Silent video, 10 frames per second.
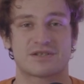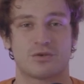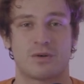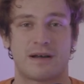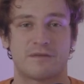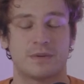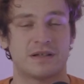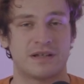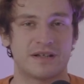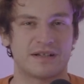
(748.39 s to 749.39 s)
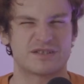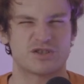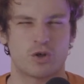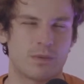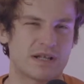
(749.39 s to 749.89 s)
So I've been learning
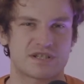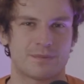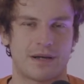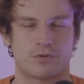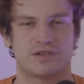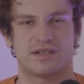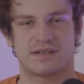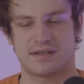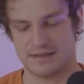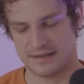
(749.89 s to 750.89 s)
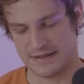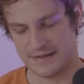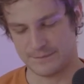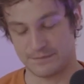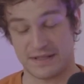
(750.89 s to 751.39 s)
so much about it,
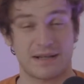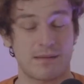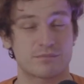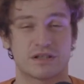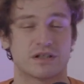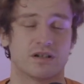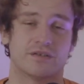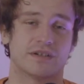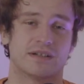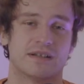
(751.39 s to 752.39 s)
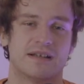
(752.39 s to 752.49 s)
and I absolutely love it.